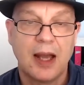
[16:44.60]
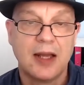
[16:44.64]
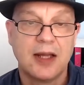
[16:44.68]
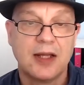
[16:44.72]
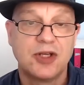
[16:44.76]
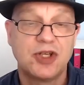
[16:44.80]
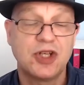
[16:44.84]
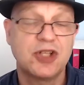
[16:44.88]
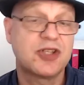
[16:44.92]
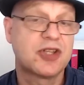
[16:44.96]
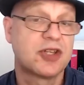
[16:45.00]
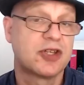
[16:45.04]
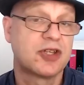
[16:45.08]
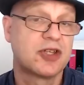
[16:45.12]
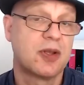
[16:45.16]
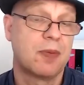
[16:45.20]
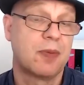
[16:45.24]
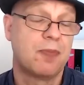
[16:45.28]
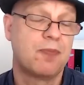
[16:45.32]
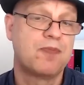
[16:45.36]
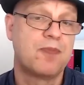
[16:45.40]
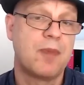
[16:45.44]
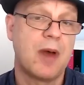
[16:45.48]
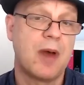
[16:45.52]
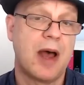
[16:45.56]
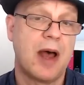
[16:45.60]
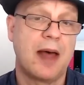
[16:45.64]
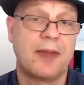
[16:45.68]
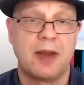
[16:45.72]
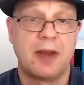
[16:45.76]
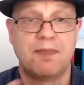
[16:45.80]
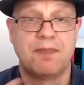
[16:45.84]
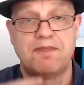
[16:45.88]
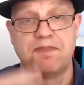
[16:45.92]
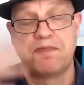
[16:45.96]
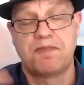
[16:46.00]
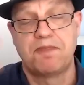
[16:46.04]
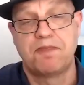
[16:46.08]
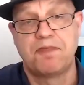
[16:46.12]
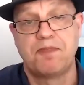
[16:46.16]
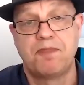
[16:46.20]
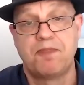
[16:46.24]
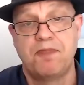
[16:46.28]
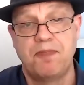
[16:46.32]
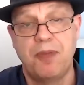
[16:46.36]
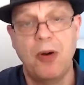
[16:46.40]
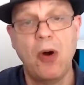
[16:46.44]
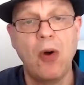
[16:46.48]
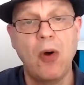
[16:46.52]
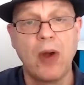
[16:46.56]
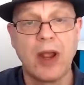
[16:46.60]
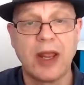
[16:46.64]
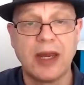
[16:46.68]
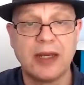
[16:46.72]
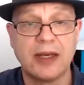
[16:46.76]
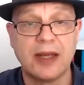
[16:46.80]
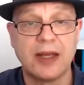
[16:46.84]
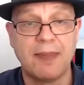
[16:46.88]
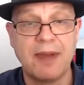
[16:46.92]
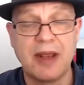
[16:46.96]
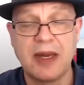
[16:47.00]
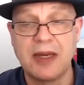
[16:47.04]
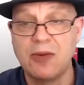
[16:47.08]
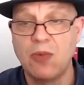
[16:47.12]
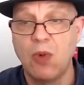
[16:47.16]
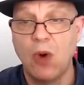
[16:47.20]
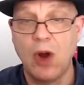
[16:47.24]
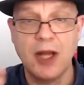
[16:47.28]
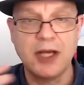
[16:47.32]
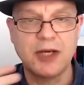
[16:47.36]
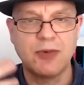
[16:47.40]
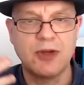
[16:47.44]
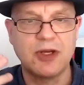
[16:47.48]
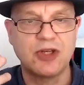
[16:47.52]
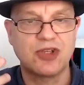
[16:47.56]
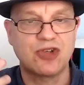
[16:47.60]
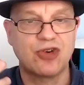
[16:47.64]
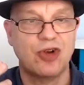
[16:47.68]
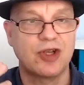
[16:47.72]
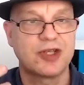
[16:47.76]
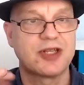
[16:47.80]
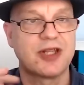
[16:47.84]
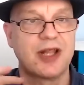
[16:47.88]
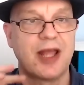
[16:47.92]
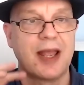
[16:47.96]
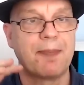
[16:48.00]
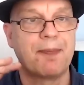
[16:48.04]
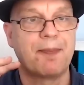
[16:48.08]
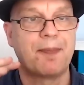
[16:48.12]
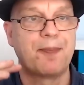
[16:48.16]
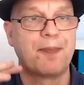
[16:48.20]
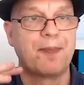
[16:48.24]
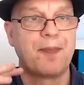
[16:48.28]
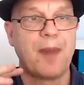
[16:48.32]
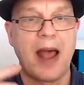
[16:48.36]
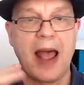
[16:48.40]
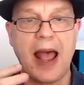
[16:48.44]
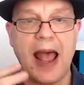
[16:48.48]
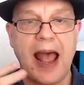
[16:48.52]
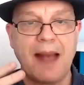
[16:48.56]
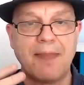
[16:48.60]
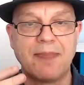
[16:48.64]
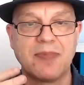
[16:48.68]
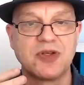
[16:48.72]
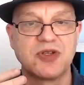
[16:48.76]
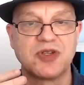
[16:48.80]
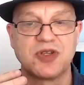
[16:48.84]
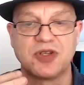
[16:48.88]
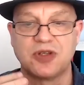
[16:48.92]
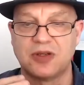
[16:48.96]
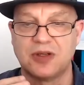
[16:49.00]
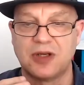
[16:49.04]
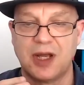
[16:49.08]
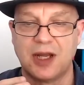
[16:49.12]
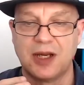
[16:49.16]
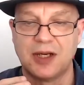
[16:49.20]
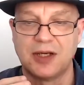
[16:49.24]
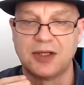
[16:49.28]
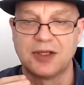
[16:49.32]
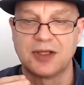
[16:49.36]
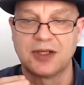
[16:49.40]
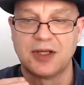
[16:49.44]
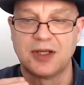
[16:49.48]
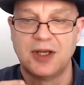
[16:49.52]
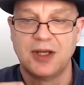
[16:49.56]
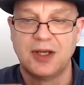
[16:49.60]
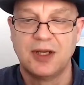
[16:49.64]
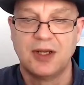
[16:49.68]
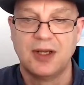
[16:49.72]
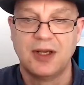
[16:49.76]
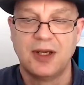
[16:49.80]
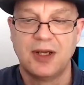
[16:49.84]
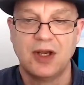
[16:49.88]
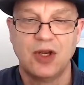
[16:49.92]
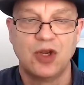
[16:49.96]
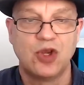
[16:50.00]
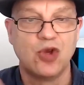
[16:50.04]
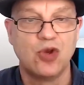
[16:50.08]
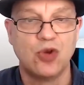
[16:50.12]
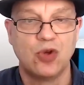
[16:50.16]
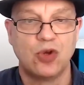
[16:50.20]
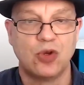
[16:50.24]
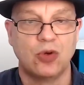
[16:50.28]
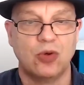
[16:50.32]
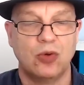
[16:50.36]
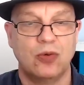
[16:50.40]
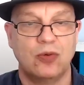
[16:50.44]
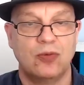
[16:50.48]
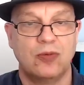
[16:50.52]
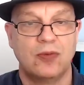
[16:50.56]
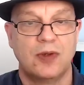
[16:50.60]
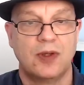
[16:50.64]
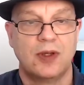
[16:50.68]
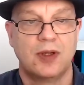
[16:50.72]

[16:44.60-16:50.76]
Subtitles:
Just as other point, I mean, why do we trust like Amazon and Google?